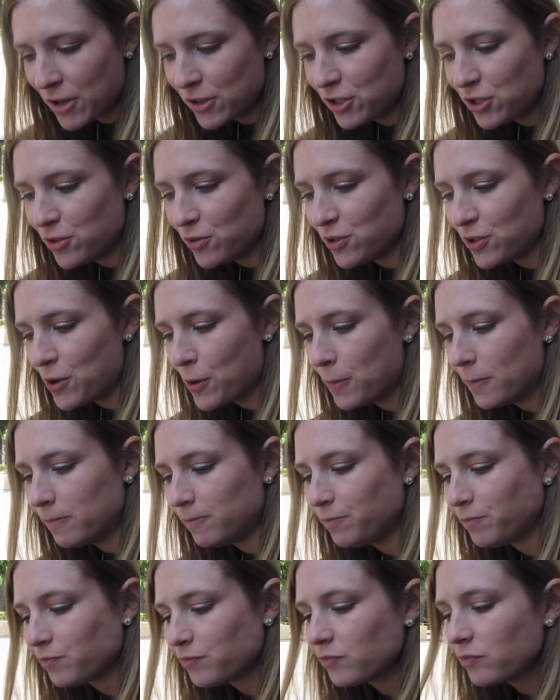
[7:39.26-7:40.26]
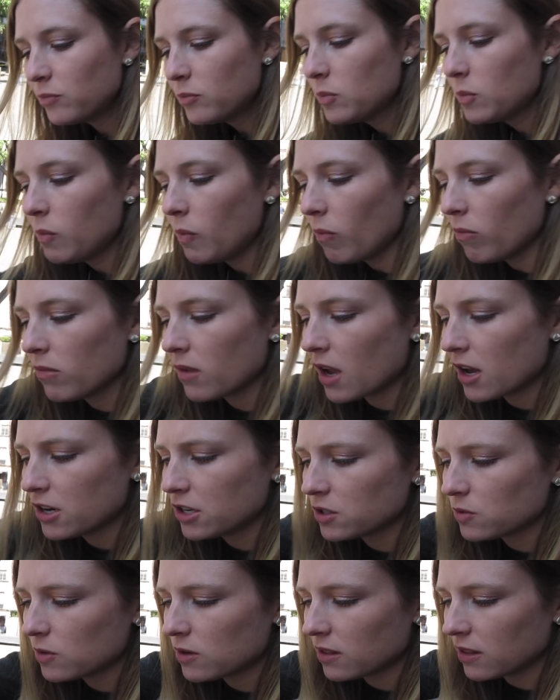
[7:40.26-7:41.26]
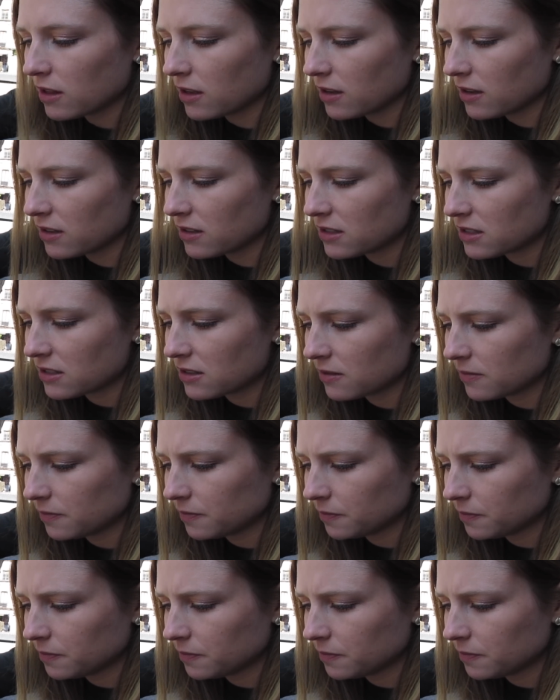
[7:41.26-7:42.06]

Too soon. I just want this.